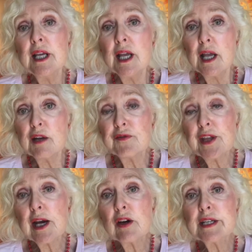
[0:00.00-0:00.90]
If there
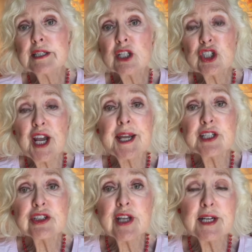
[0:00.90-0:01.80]
is a change
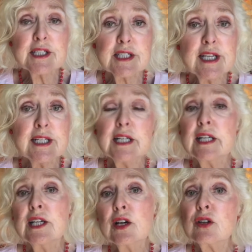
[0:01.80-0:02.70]
that is needed in
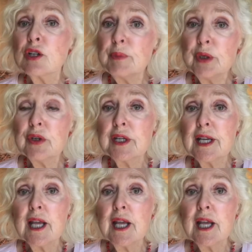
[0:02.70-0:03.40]
her community,